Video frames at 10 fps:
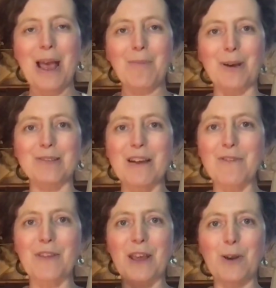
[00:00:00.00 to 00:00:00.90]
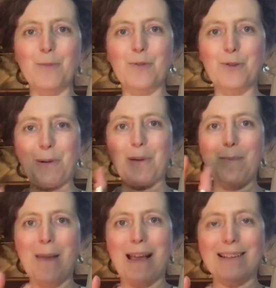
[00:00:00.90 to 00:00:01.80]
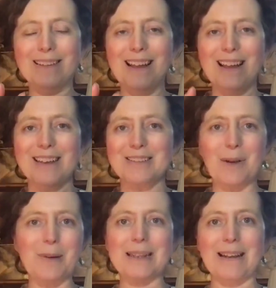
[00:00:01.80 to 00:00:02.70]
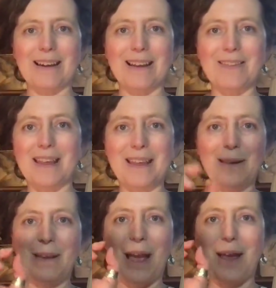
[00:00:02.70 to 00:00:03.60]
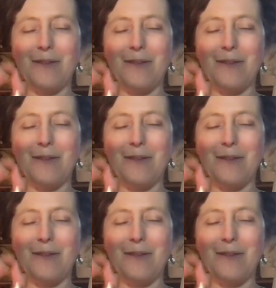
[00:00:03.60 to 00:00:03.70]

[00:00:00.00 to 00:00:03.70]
because everything comes through in mil. So we'd like the